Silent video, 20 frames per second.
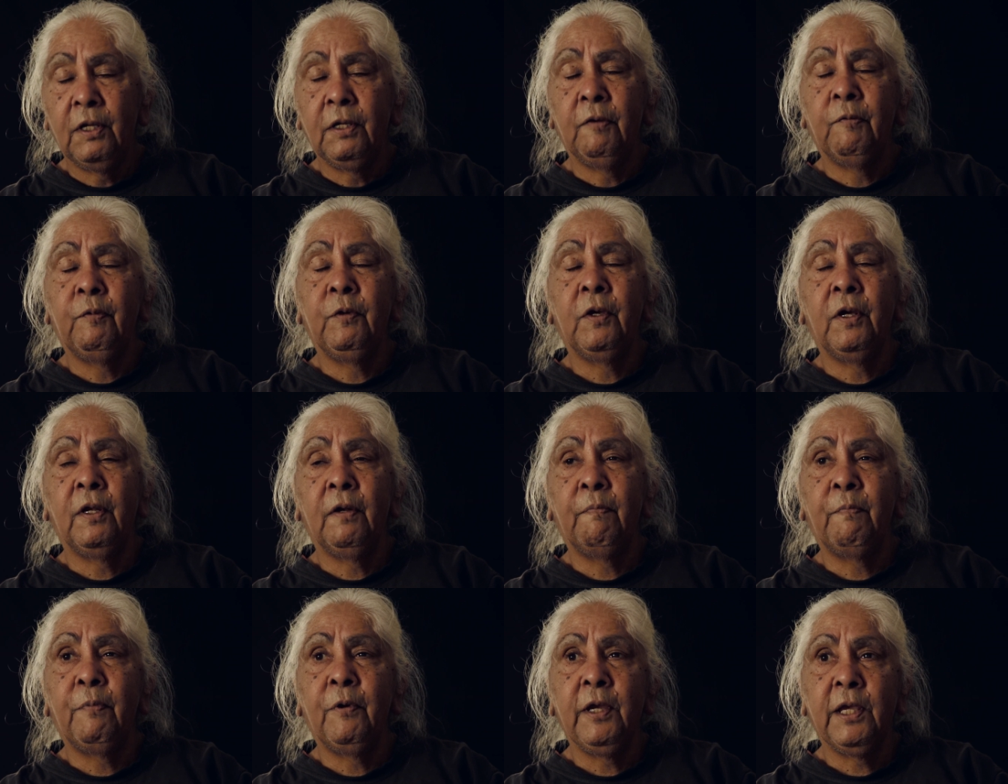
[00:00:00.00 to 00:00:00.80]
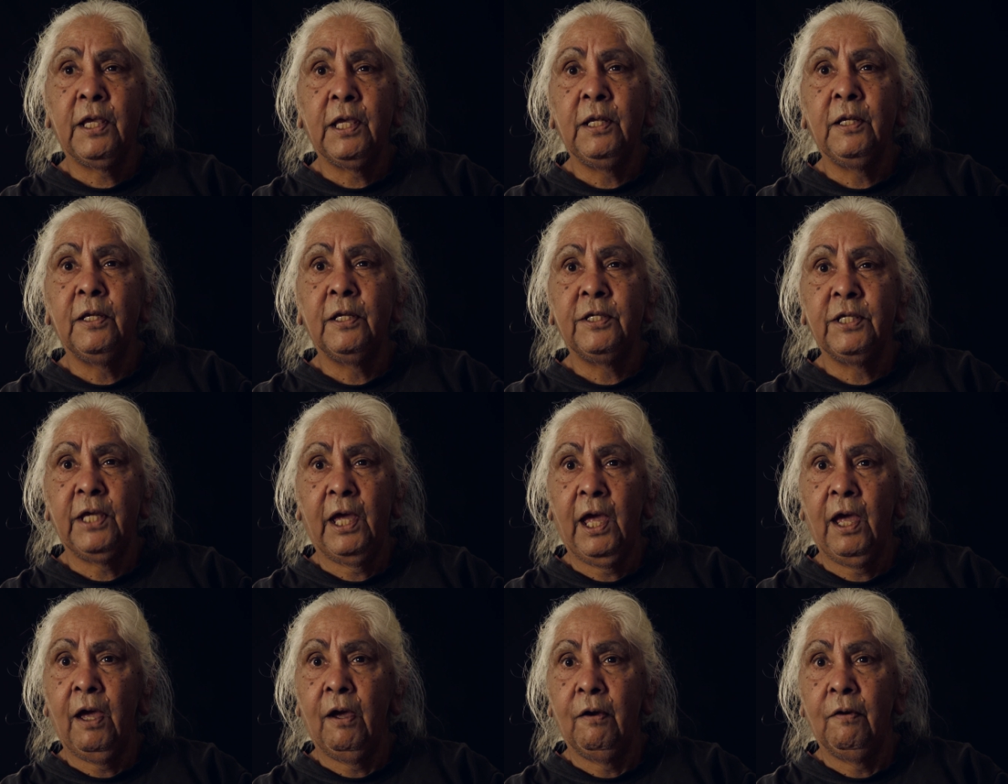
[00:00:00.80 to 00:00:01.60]
And if we got a prick in the
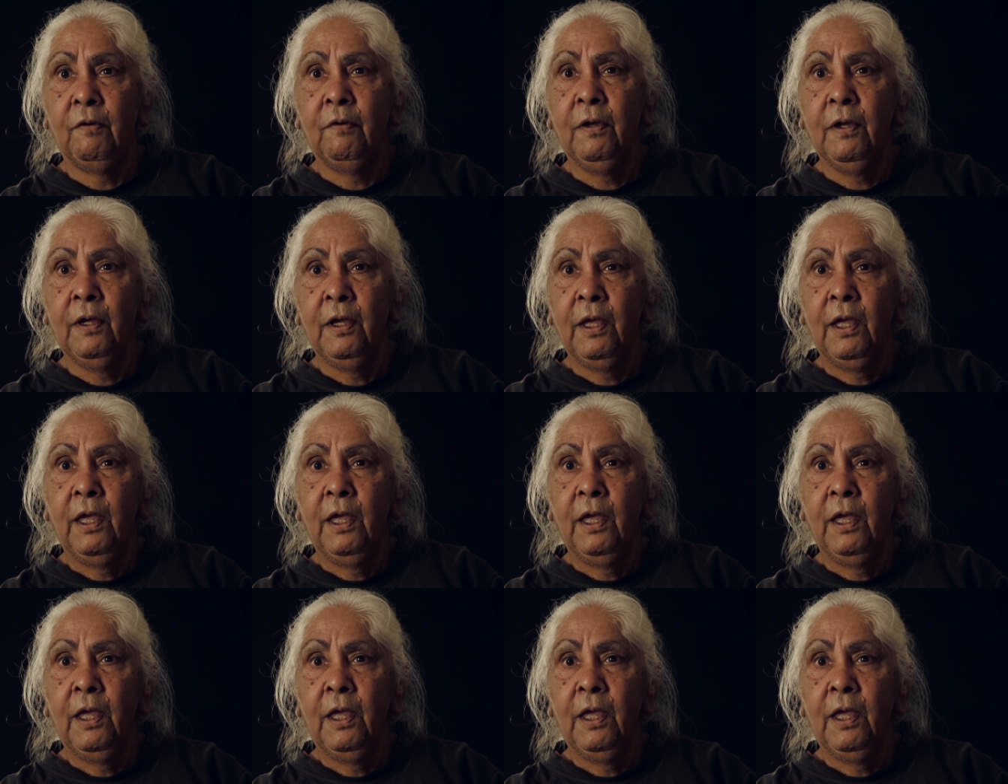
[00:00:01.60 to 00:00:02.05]
toe,